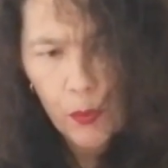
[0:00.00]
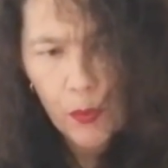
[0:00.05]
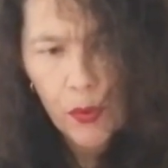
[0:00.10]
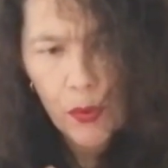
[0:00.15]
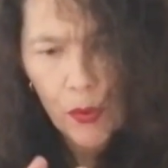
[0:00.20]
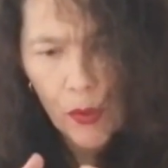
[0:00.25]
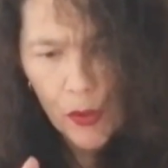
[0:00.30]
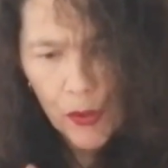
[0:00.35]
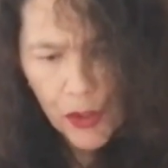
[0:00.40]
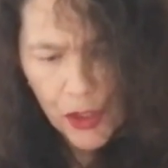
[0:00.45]

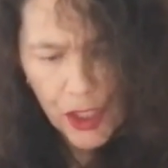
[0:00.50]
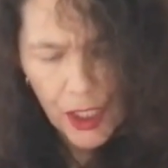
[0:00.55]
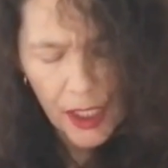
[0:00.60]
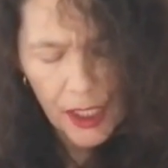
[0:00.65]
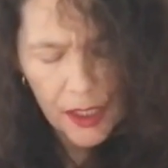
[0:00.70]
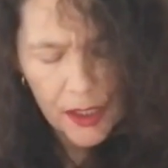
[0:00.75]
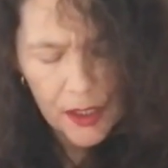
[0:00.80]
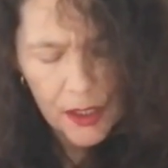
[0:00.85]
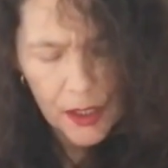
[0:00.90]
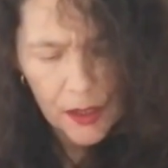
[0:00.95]

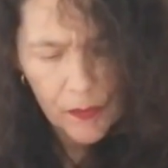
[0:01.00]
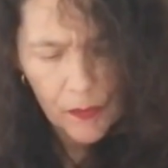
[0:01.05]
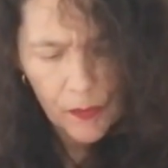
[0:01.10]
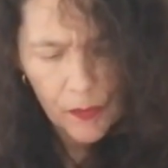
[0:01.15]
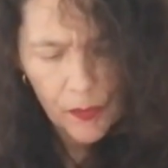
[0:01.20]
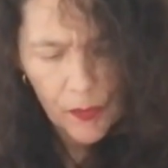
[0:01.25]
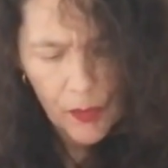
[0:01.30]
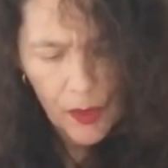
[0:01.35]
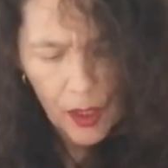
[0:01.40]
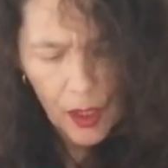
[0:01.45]
project,
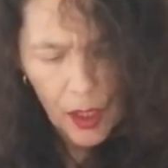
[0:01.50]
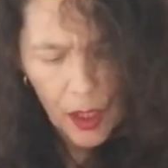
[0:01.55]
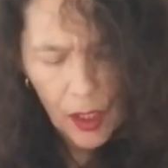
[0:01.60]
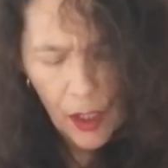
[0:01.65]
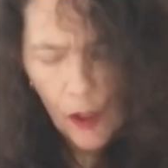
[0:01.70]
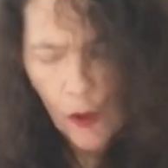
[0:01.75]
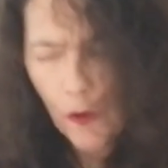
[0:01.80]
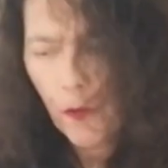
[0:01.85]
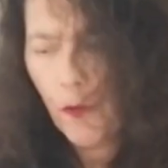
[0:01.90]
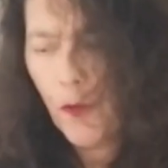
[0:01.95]

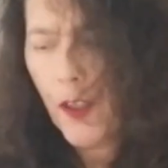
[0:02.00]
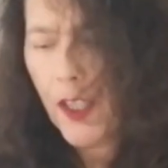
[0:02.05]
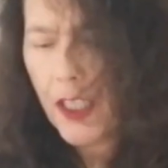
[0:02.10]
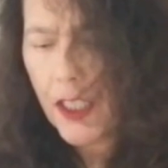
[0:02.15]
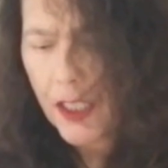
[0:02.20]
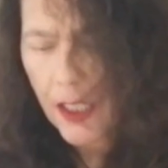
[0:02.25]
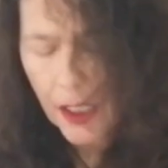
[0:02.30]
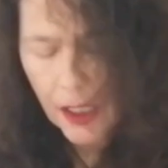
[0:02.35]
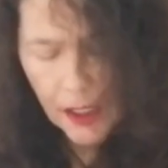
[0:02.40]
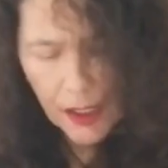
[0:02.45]

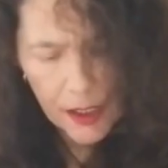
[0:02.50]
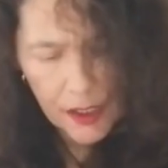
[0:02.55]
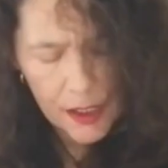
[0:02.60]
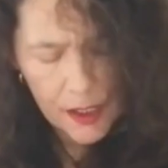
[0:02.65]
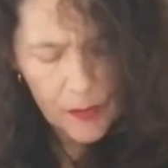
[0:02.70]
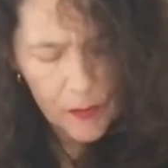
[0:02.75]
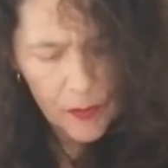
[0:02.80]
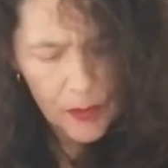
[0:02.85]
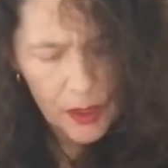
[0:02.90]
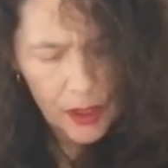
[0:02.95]
feeding it
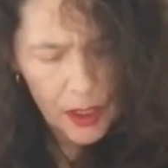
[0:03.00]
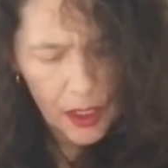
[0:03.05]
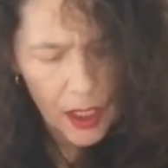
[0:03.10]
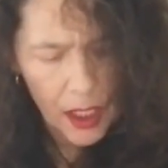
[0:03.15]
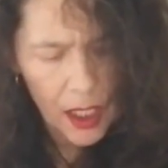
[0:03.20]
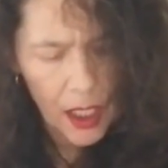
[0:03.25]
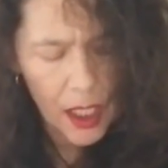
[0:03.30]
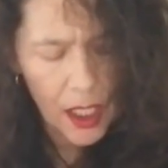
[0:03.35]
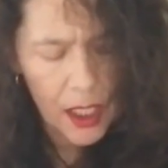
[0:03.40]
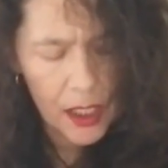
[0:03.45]

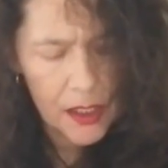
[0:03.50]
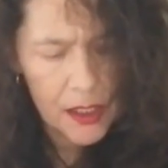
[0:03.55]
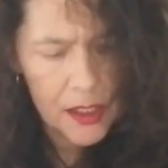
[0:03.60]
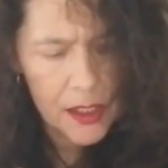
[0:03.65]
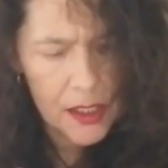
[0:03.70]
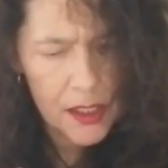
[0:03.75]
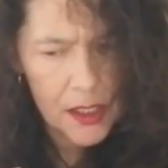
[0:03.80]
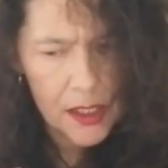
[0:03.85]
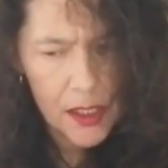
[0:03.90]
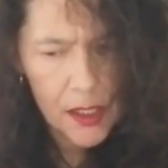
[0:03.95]

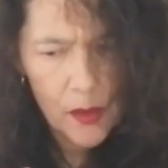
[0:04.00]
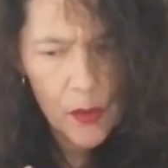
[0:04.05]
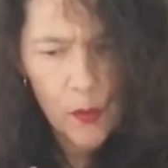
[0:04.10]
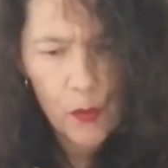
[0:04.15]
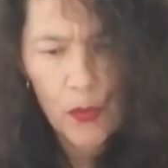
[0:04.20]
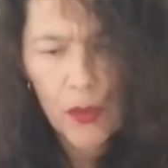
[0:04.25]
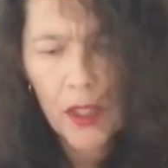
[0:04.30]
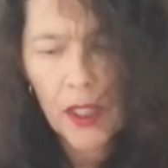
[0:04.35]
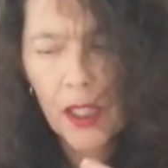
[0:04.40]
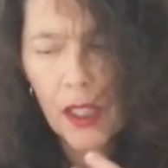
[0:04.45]
and
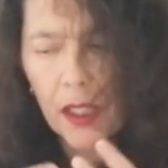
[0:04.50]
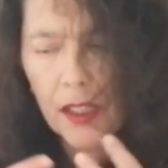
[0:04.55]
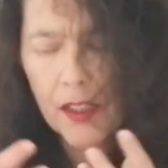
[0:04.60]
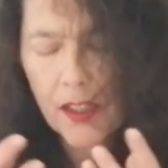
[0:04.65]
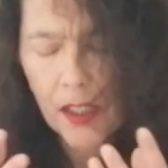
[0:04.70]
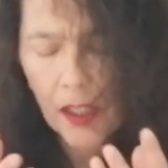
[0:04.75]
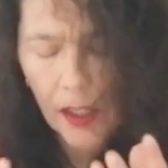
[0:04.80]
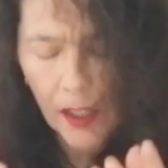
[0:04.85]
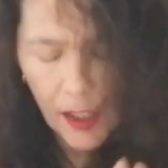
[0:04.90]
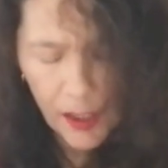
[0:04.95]
bringing
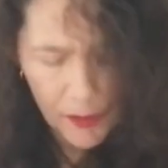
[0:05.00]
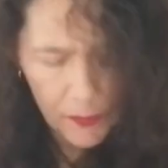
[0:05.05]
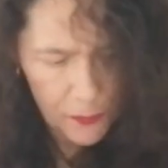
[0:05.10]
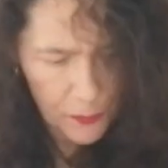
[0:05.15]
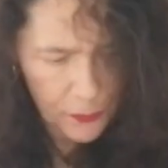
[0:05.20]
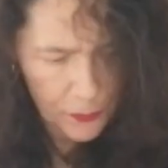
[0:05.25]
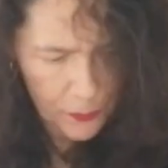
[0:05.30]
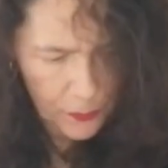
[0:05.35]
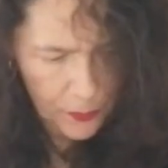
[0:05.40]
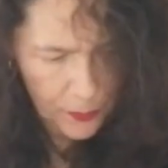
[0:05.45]
it to
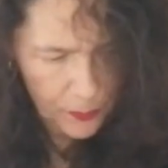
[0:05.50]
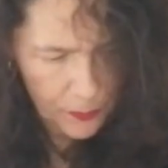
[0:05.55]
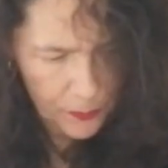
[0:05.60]
life.